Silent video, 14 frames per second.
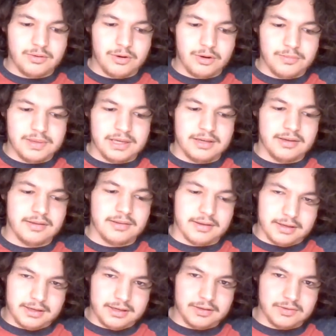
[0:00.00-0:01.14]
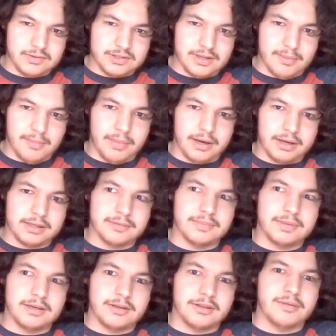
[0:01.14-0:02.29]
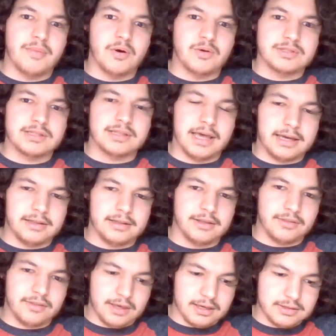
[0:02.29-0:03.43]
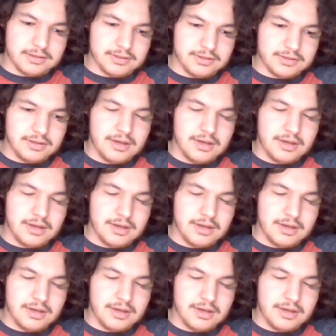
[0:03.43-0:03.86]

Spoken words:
or B, that he killed somebody, being the most likely things.